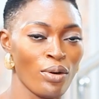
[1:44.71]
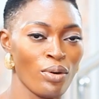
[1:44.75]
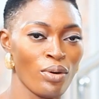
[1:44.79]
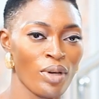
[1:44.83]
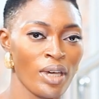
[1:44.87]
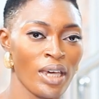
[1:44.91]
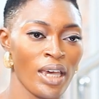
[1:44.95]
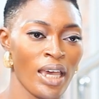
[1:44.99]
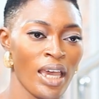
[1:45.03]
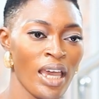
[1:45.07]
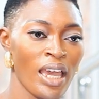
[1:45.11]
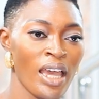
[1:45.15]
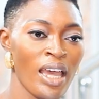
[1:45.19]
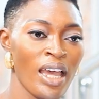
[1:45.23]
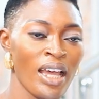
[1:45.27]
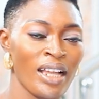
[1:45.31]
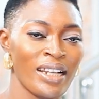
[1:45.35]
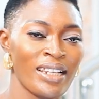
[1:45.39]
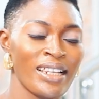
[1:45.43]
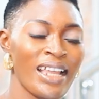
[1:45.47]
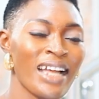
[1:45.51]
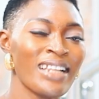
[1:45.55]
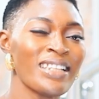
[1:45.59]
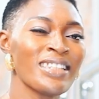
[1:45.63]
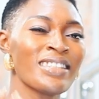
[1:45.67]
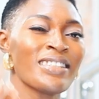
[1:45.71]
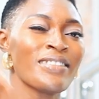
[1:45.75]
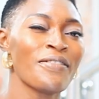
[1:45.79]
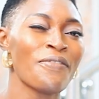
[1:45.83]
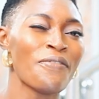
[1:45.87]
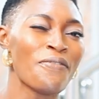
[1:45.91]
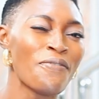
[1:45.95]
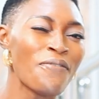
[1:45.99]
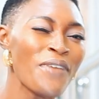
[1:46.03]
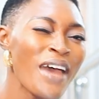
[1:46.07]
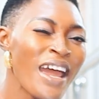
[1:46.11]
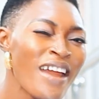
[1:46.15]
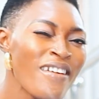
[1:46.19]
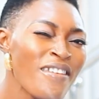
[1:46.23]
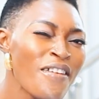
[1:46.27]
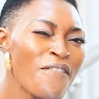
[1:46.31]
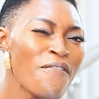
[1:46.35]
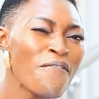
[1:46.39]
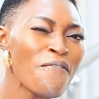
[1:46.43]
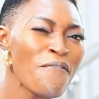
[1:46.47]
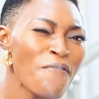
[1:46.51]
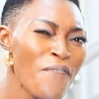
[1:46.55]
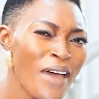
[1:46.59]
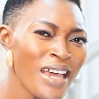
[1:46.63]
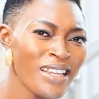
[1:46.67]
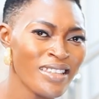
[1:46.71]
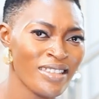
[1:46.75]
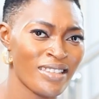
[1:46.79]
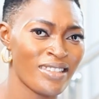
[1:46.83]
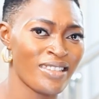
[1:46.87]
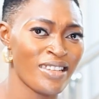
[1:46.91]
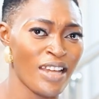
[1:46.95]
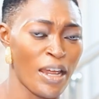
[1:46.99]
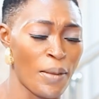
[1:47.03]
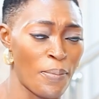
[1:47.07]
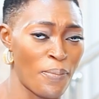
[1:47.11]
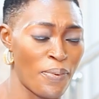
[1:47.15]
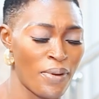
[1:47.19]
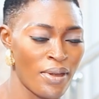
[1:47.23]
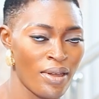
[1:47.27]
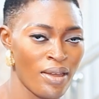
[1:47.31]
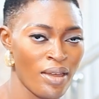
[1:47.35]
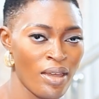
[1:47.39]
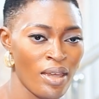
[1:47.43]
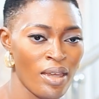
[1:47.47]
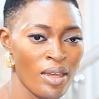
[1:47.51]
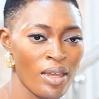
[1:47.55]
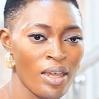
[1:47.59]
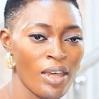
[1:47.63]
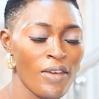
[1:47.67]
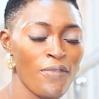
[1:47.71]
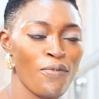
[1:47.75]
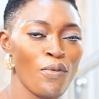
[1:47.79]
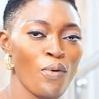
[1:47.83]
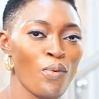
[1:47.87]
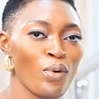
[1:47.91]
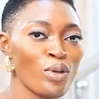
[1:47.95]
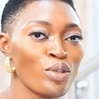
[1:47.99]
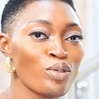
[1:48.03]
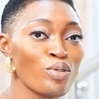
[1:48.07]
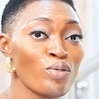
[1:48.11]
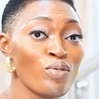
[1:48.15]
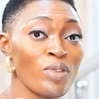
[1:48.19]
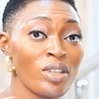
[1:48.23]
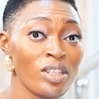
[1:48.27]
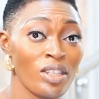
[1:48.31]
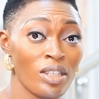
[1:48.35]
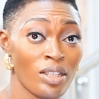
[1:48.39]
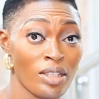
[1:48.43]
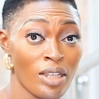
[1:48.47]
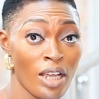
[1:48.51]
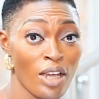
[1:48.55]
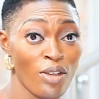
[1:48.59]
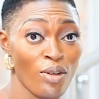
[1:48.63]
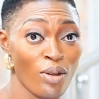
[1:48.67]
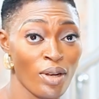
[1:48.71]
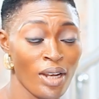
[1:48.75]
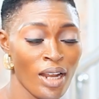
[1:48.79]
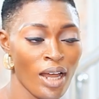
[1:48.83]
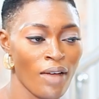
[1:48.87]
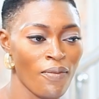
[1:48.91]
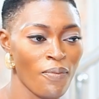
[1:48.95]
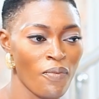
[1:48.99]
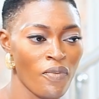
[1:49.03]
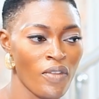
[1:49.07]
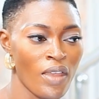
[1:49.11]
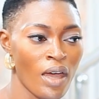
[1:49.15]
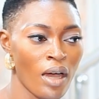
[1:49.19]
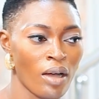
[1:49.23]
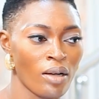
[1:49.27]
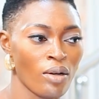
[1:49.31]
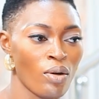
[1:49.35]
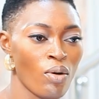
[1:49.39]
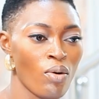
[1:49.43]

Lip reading: Okay, that is the very first step if you want to register your NAFDAC.